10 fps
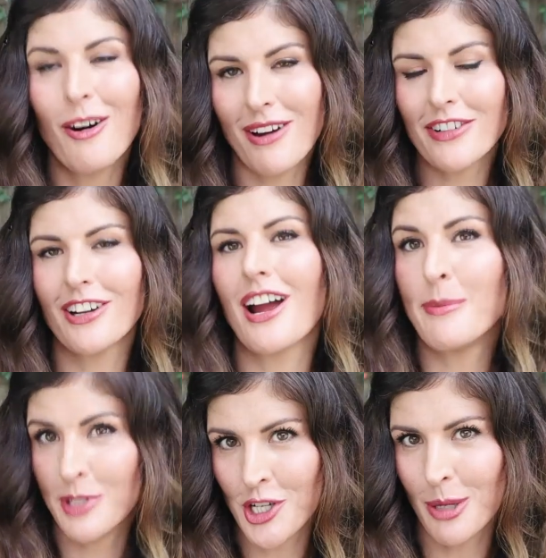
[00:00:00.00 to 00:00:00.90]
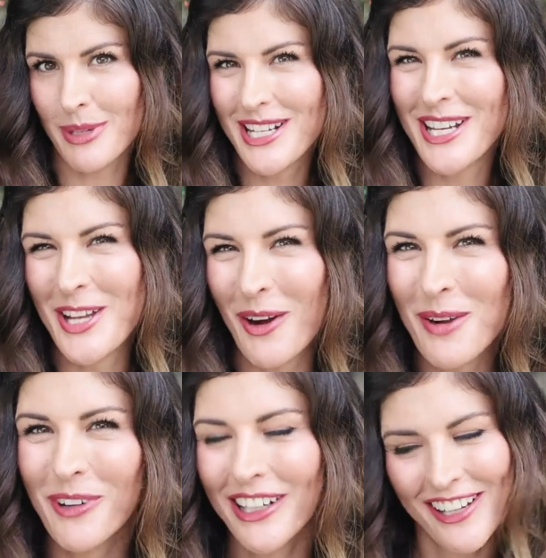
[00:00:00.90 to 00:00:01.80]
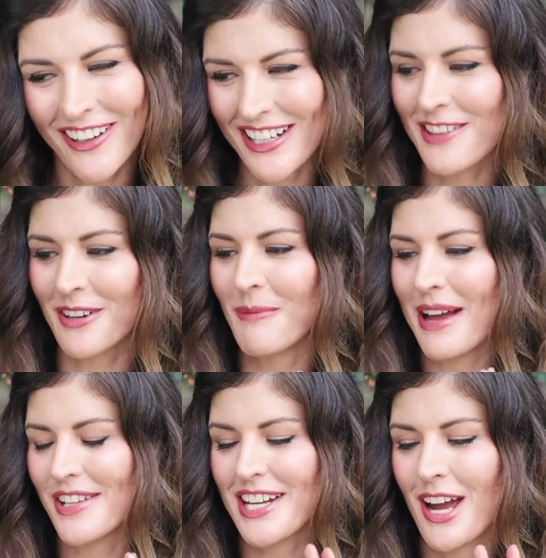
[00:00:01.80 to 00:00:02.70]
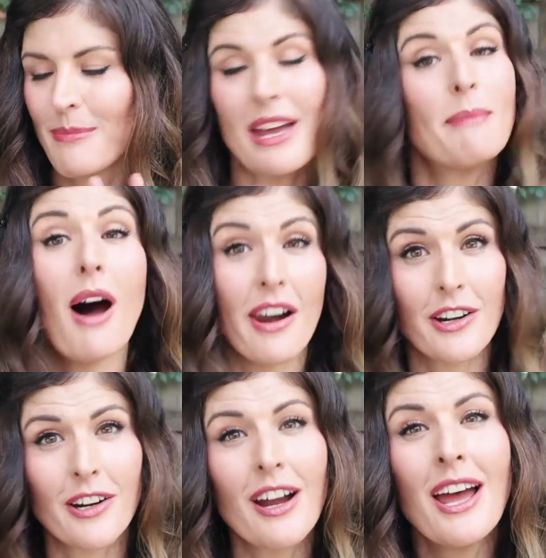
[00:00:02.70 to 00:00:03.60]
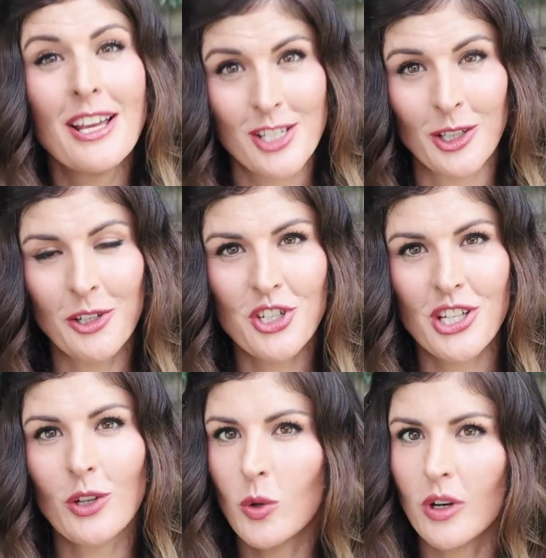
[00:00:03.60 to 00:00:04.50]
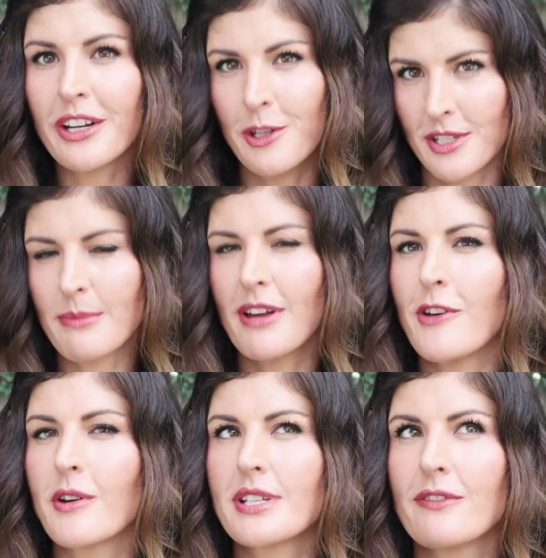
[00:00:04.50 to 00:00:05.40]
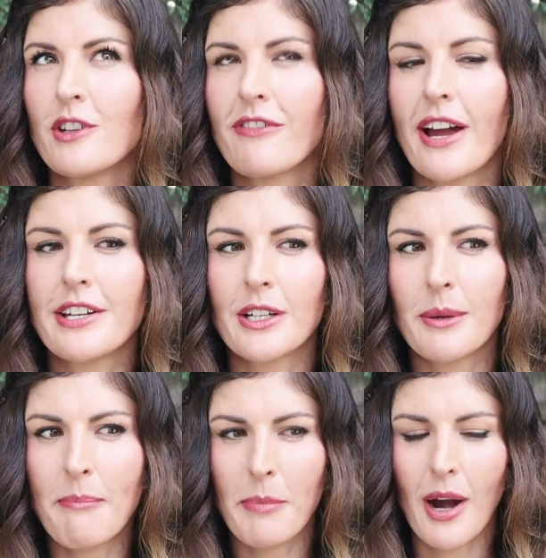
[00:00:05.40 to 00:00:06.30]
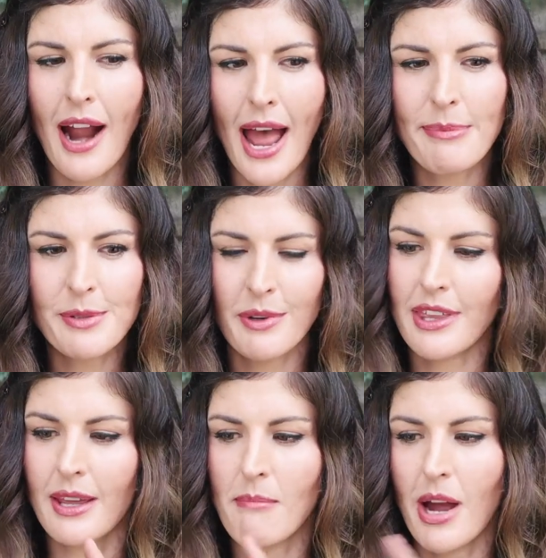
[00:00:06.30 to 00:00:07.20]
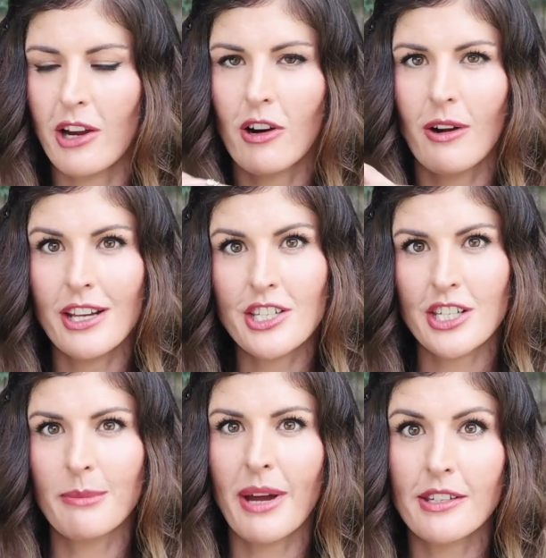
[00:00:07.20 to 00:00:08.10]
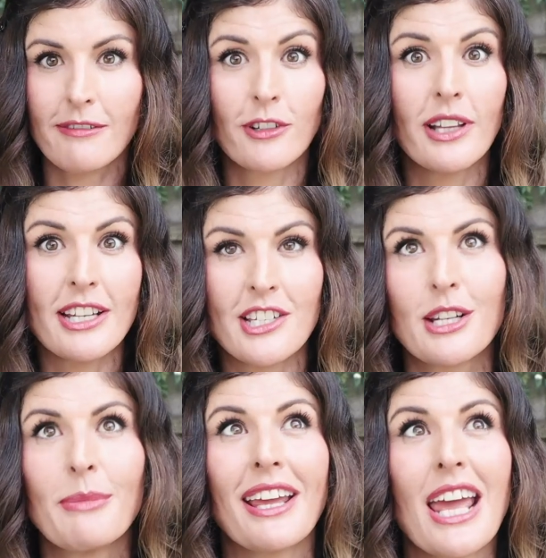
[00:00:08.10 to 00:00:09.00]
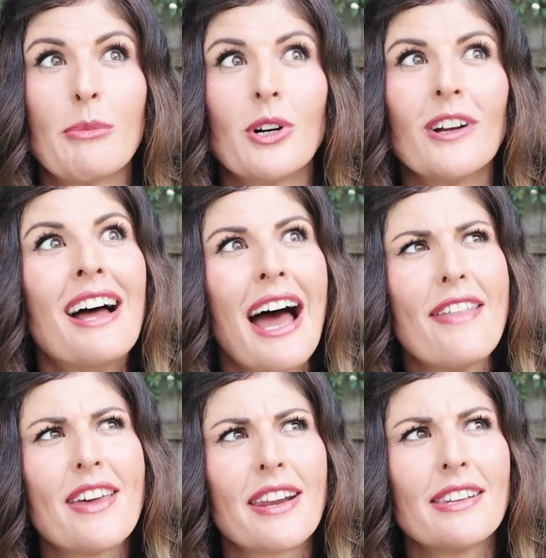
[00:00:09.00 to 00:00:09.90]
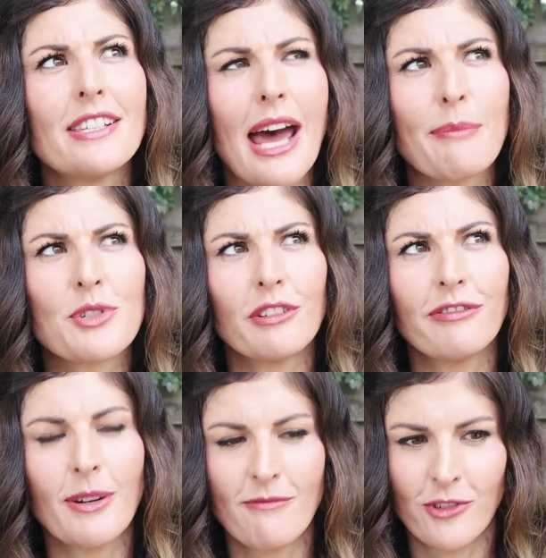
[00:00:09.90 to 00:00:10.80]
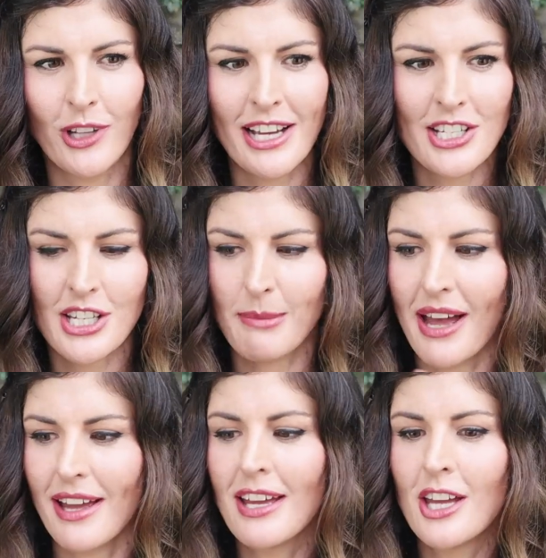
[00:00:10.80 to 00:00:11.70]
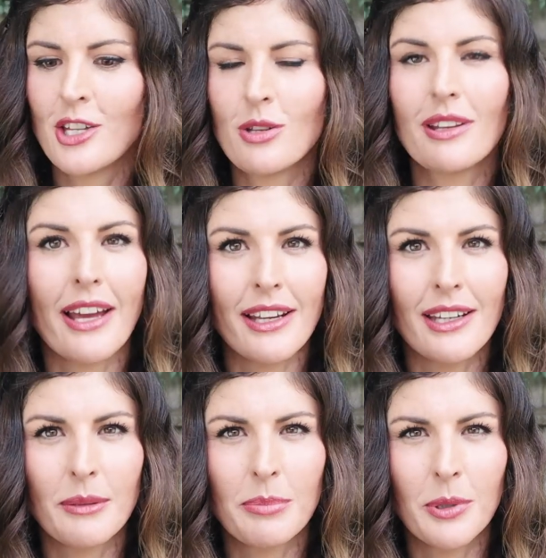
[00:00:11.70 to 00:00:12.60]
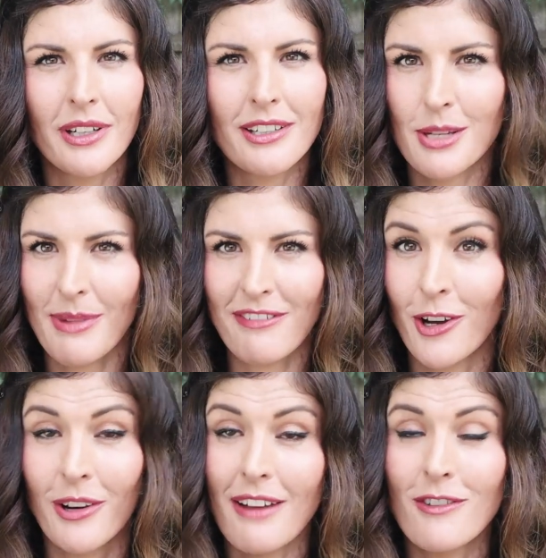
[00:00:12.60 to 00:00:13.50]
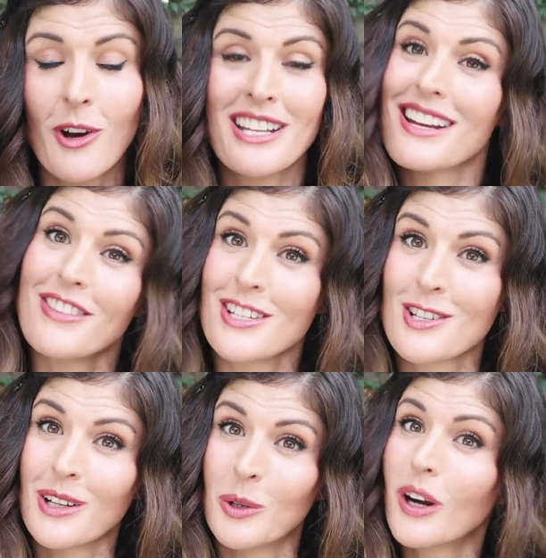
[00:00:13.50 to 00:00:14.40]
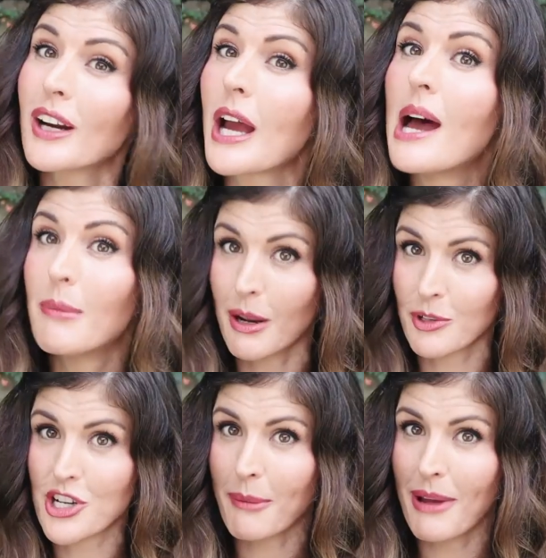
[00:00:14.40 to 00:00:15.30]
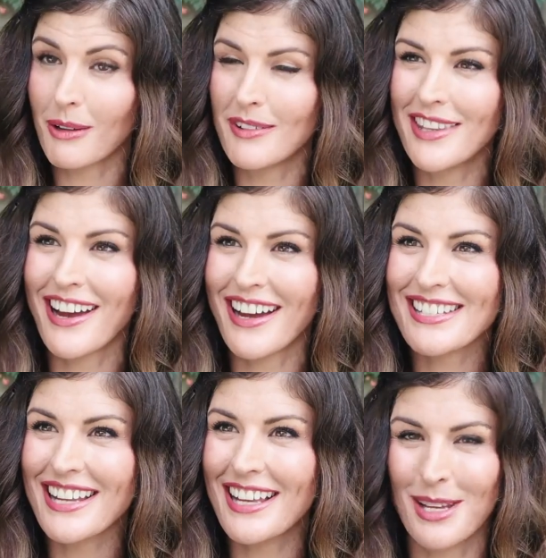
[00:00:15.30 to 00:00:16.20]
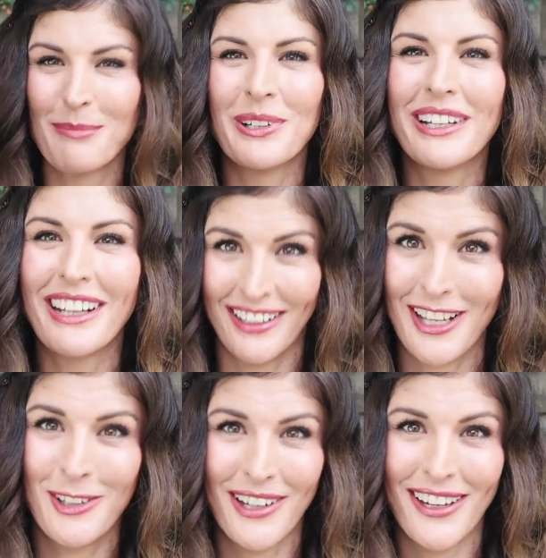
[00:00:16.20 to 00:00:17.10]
However, I am determined, so I'm working on either mounting up a monitor solution or using my phone as a viewfinder, perhaps with a micro H D M I to full H D M I cable, and then an adapter from full H D M I to the lightning port to my phone. I have no idea if this is gonna work, but I will check back in with you guys at some point and let you